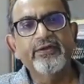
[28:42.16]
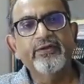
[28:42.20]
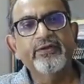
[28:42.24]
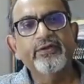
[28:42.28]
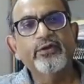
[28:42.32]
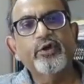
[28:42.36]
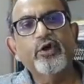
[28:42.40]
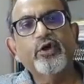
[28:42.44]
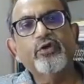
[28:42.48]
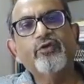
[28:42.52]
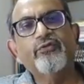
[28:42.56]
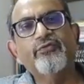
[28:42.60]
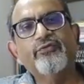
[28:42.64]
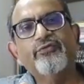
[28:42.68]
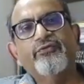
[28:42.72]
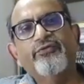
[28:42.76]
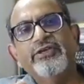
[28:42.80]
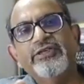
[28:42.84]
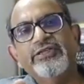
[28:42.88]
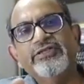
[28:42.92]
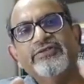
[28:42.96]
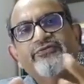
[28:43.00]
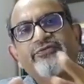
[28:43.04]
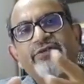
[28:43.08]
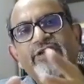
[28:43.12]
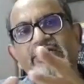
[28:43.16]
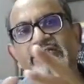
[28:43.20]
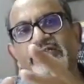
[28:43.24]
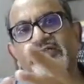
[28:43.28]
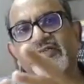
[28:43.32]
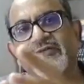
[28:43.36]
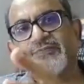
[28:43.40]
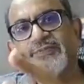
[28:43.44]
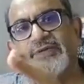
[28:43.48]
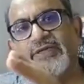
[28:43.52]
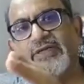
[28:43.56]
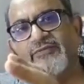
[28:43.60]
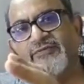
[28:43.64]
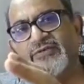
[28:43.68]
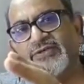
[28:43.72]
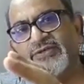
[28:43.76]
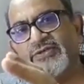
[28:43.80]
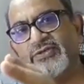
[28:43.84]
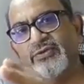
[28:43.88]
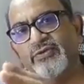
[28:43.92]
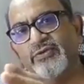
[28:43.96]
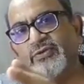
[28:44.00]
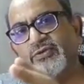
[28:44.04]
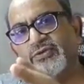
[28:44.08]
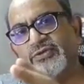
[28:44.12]
Now, which fracture pelvis
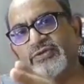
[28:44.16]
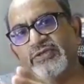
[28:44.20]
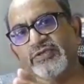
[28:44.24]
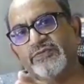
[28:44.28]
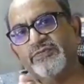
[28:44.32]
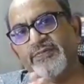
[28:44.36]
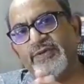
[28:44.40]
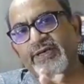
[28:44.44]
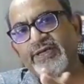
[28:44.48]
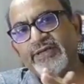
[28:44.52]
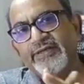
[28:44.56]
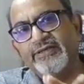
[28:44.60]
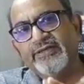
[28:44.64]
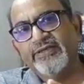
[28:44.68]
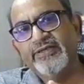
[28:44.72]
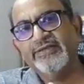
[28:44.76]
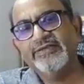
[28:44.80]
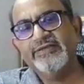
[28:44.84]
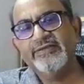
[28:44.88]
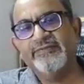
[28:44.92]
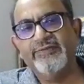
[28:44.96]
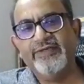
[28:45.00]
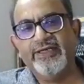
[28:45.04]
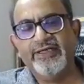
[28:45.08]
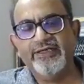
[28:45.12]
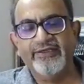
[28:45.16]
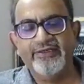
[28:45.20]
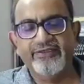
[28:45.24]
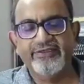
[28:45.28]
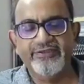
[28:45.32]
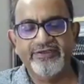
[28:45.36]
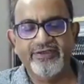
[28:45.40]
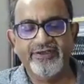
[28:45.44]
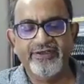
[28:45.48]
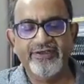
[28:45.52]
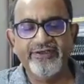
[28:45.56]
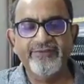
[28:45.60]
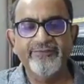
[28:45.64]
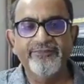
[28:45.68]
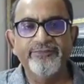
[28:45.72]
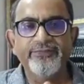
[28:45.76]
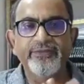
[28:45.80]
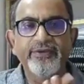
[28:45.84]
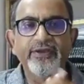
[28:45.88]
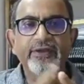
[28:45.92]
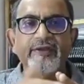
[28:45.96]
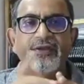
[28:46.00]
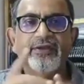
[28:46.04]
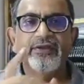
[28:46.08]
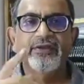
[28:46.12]
should you suspect there is a bladder injury?
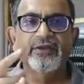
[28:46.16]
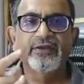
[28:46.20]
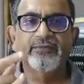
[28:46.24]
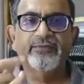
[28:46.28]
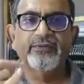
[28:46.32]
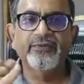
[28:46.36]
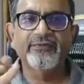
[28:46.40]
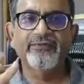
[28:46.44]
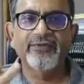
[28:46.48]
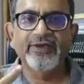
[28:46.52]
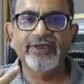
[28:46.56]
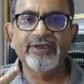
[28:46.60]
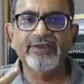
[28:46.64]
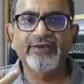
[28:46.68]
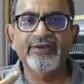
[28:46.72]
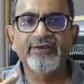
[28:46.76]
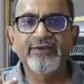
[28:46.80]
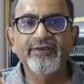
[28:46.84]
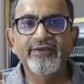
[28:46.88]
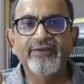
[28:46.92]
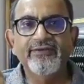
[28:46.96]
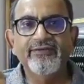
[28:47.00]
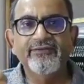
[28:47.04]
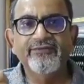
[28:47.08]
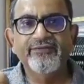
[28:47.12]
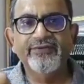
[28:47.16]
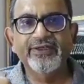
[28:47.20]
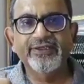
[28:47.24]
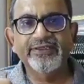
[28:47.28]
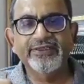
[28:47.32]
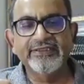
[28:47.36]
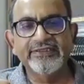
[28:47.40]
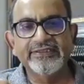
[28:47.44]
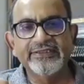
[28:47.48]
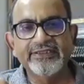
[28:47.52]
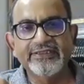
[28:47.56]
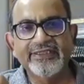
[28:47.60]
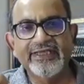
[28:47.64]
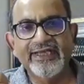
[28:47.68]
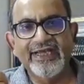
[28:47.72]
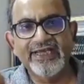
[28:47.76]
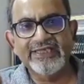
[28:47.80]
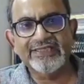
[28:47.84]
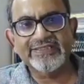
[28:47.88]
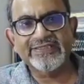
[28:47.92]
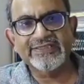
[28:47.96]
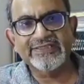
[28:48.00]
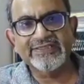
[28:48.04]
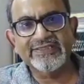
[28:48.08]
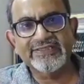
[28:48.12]
Number one, where there is a
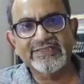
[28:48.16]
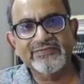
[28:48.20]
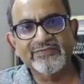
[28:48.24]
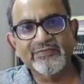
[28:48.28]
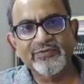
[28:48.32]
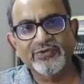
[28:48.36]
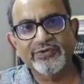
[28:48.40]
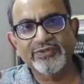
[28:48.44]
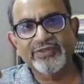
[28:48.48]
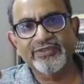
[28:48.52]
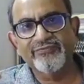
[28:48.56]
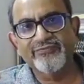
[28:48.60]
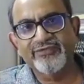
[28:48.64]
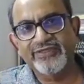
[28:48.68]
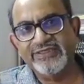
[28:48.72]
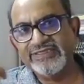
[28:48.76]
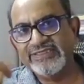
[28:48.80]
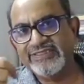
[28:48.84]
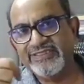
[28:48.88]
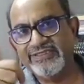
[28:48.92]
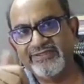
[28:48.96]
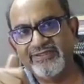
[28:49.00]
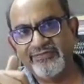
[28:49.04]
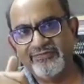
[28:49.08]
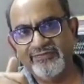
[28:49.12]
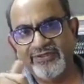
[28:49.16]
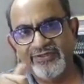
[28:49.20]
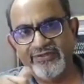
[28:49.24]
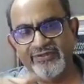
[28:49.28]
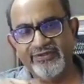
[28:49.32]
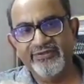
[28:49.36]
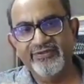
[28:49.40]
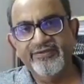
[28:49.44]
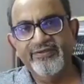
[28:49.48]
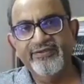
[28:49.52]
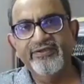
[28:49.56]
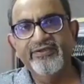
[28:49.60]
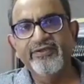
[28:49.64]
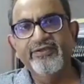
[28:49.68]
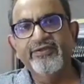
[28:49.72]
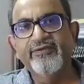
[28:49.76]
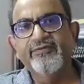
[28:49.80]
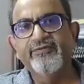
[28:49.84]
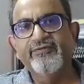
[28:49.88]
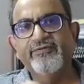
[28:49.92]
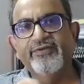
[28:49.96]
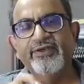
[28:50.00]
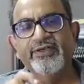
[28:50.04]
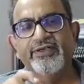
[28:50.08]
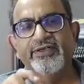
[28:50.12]
diastasis more than 1 centimeter,
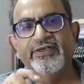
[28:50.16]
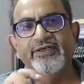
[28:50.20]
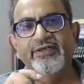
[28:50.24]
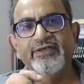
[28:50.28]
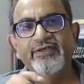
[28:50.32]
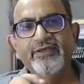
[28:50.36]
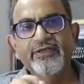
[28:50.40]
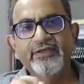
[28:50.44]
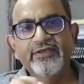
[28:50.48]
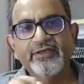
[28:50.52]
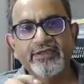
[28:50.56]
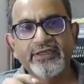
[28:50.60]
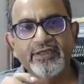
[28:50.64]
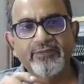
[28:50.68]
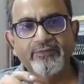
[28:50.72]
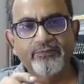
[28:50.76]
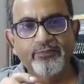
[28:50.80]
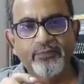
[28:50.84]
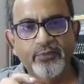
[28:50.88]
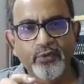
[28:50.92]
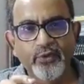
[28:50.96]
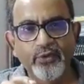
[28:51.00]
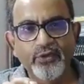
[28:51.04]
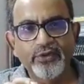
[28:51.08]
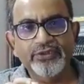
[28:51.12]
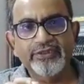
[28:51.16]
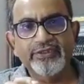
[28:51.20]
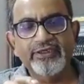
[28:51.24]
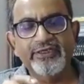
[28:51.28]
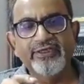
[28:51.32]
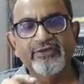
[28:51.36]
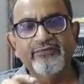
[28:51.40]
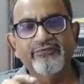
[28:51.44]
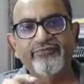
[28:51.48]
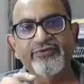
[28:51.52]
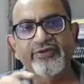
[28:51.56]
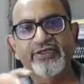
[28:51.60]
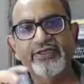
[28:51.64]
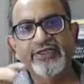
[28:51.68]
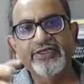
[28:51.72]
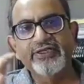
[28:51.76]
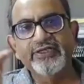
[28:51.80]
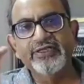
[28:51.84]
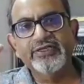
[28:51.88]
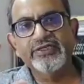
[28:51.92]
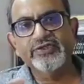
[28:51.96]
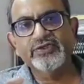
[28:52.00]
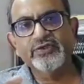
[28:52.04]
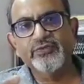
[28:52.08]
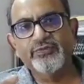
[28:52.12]
where the both inferior
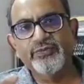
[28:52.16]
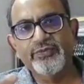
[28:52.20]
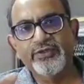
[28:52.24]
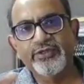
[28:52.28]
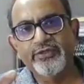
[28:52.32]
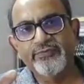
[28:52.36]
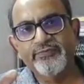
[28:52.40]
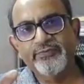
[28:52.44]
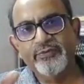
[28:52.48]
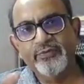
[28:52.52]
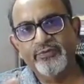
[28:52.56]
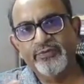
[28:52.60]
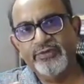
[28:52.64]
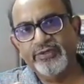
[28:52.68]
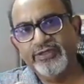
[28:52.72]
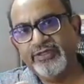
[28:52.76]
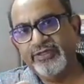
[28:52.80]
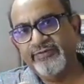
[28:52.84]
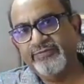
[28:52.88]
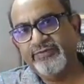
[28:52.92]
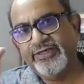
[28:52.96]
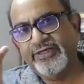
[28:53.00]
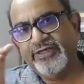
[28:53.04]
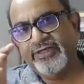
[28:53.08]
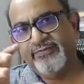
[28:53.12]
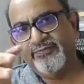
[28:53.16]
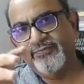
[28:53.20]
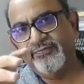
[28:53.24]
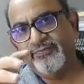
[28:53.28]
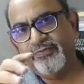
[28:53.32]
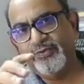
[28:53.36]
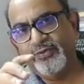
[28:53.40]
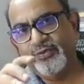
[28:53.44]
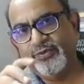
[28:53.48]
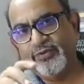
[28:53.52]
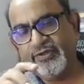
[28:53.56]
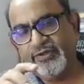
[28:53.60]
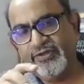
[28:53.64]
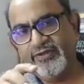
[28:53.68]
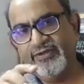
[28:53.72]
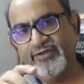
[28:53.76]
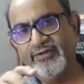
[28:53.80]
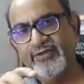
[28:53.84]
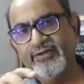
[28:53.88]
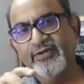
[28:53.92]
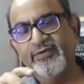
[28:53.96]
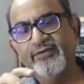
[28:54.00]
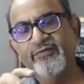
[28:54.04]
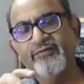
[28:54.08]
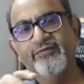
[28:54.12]
and superior pubic rami are broken,
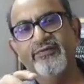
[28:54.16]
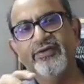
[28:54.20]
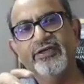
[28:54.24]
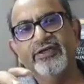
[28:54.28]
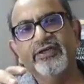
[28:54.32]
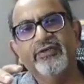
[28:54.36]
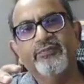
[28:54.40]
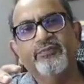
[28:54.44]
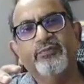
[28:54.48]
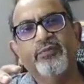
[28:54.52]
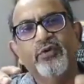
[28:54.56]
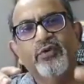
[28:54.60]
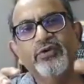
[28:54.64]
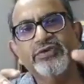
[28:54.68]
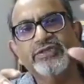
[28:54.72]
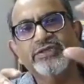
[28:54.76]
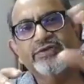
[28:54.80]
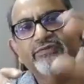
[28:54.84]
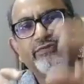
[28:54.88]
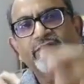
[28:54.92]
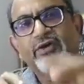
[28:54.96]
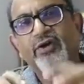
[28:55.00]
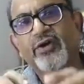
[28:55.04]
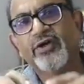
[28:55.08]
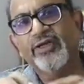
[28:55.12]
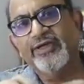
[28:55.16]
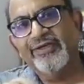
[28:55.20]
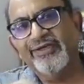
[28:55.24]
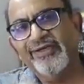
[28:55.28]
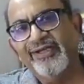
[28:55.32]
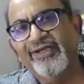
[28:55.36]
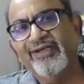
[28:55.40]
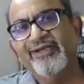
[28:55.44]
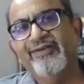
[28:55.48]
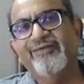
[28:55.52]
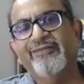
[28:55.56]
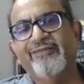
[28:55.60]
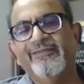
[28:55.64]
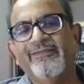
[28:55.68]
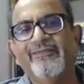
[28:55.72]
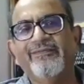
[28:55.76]
where the bones have gone in.